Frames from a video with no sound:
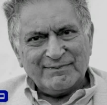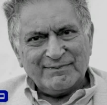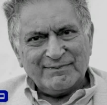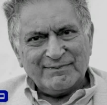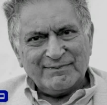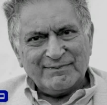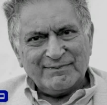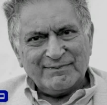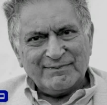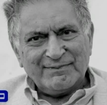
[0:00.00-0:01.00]

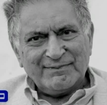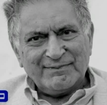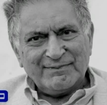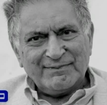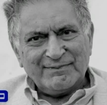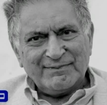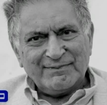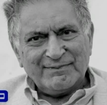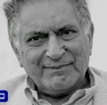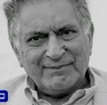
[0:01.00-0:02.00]

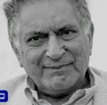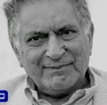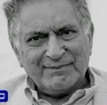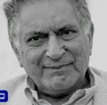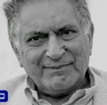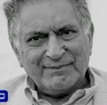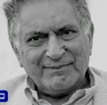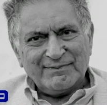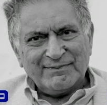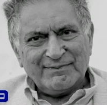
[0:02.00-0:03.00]

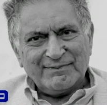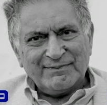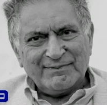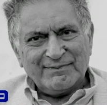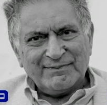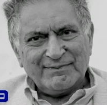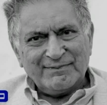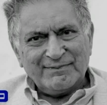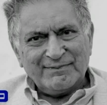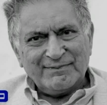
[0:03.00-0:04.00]

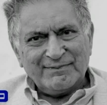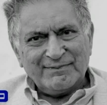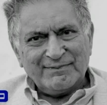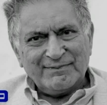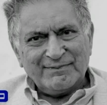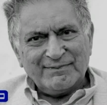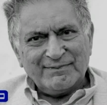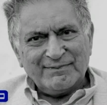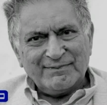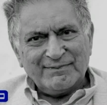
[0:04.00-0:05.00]

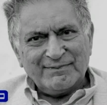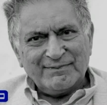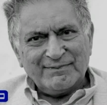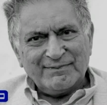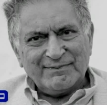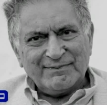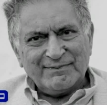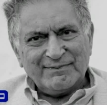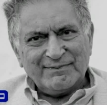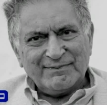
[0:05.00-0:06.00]

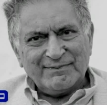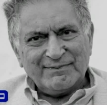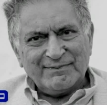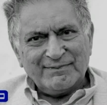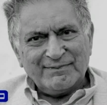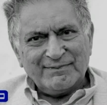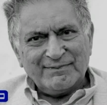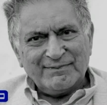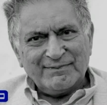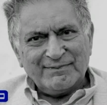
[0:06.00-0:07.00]

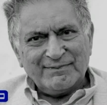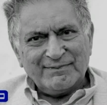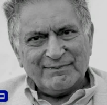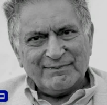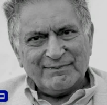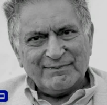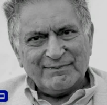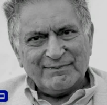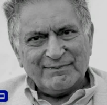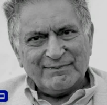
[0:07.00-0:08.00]
The face doesn't move, so there is nothing to read.